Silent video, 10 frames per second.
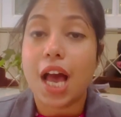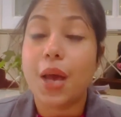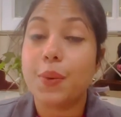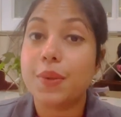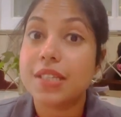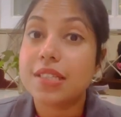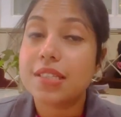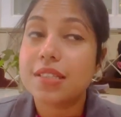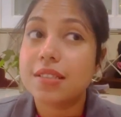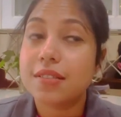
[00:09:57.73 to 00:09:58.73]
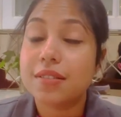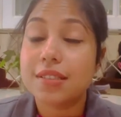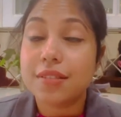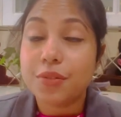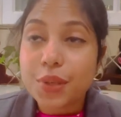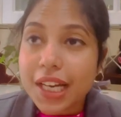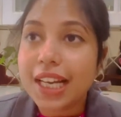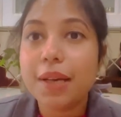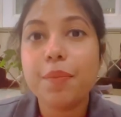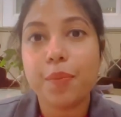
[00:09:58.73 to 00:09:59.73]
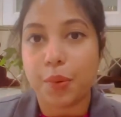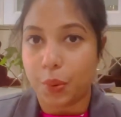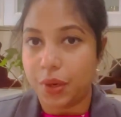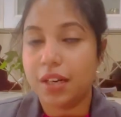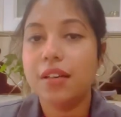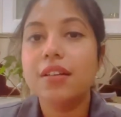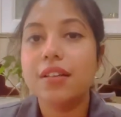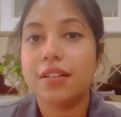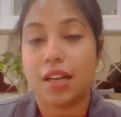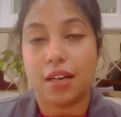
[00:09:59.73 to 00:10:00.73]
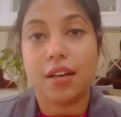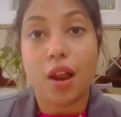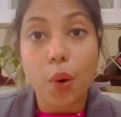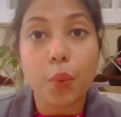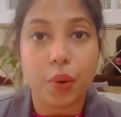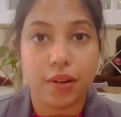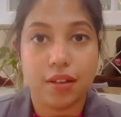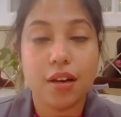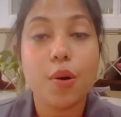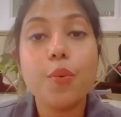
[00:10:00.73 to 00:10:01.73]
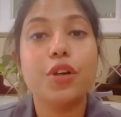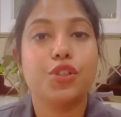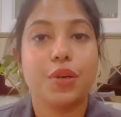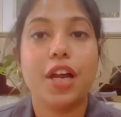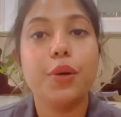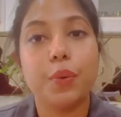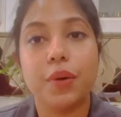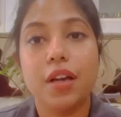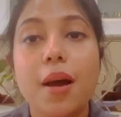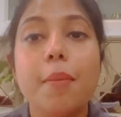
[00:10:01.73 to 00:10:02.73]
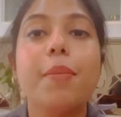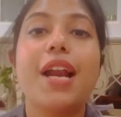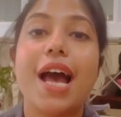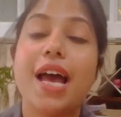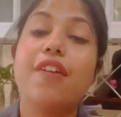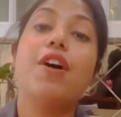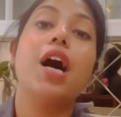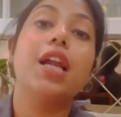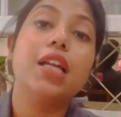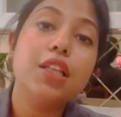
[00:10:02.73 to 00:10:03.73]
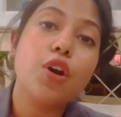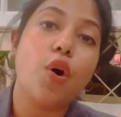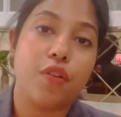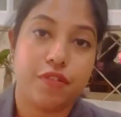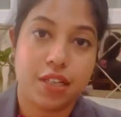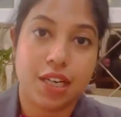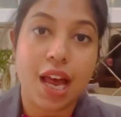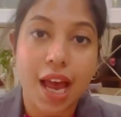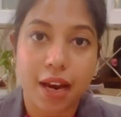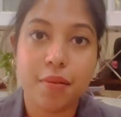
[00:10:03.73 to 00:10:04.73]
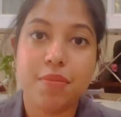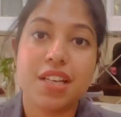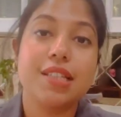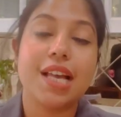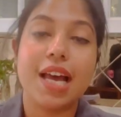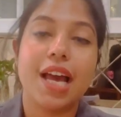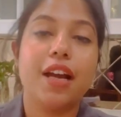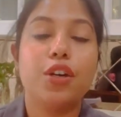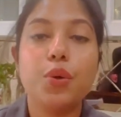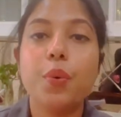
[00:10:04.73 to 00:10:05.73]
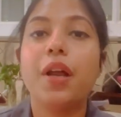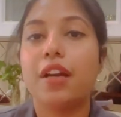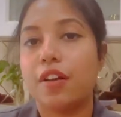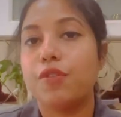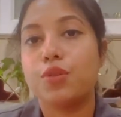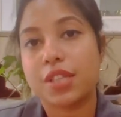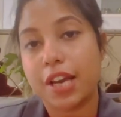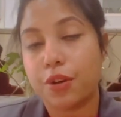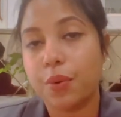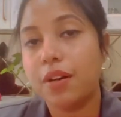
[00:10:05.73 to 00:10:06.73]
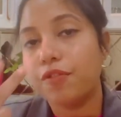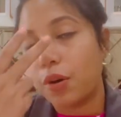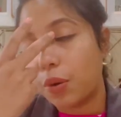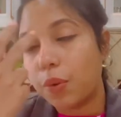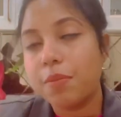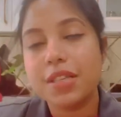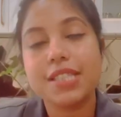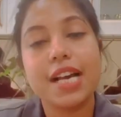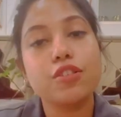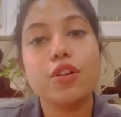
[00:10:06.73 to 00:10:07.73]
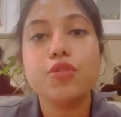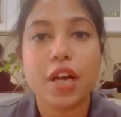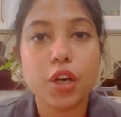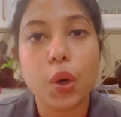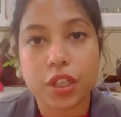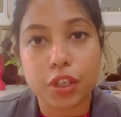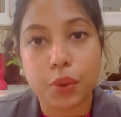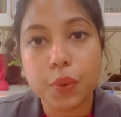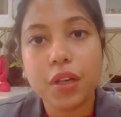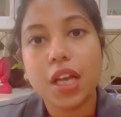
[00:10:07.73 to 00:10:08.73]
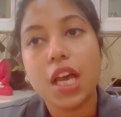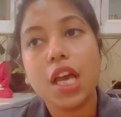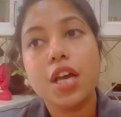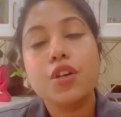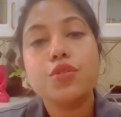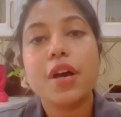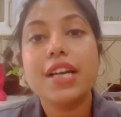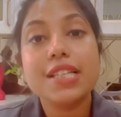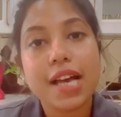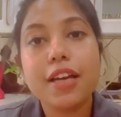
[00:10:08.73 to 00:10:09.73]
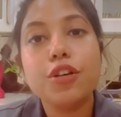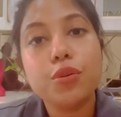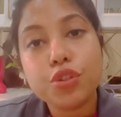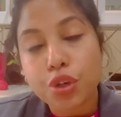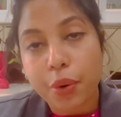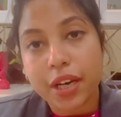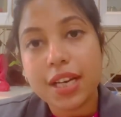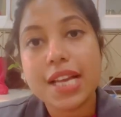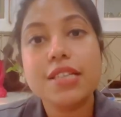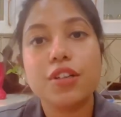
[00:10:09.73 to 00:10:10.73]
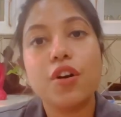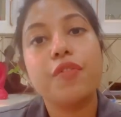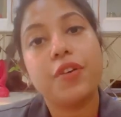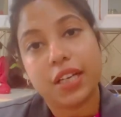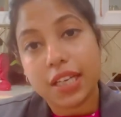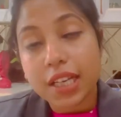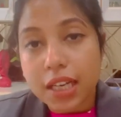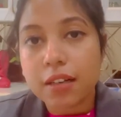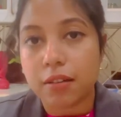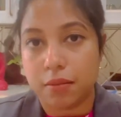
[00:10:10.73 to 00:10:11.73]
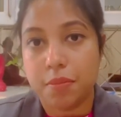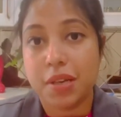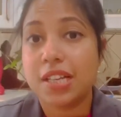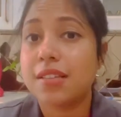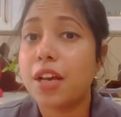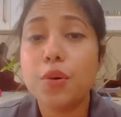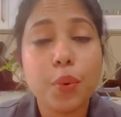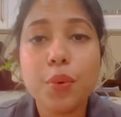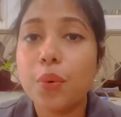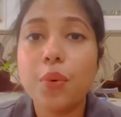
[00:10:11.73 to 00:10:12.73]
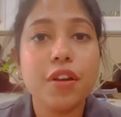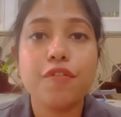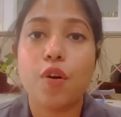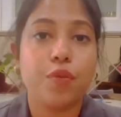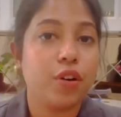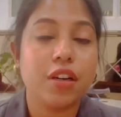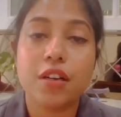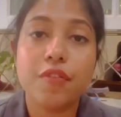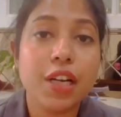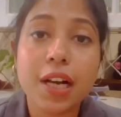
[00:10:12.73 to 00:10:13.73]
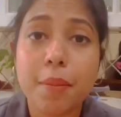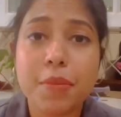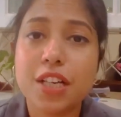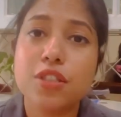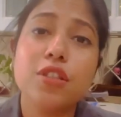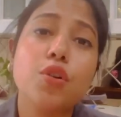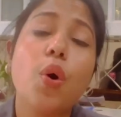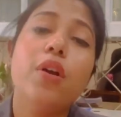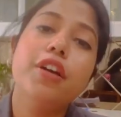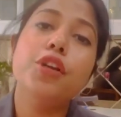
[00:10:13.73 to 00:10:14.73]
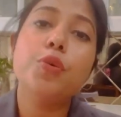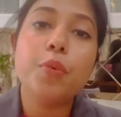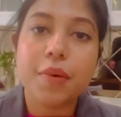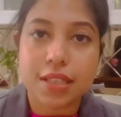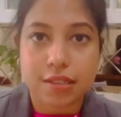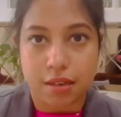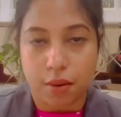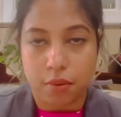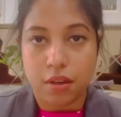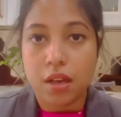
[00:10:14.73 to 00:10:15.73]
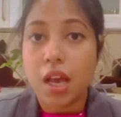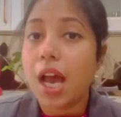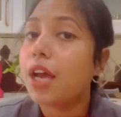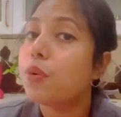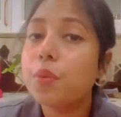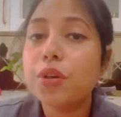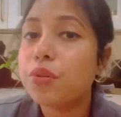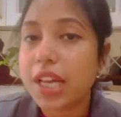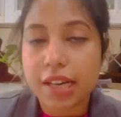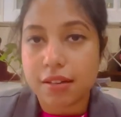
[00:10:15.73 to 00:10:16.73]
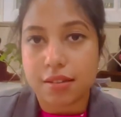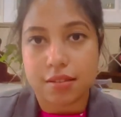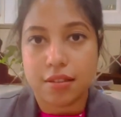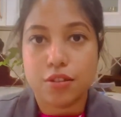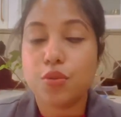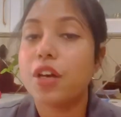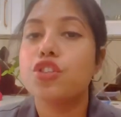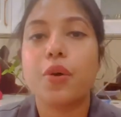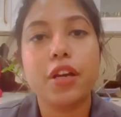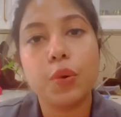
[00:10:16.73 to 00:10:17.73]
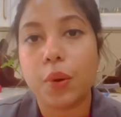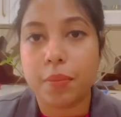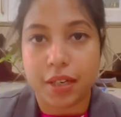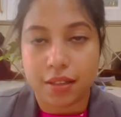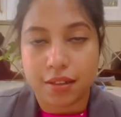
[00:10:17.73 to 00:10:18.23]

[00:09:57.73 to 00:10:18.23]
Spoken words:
I was really broken that now what should I do. But I have another offer in hand because I had two interviews scheduled for Goldman Sachs also I got into. So I decided to join instead of waiting here because I don't know if offer letter will come because it's already 2 months now. I don't want to take a risk. So I joined Goldman.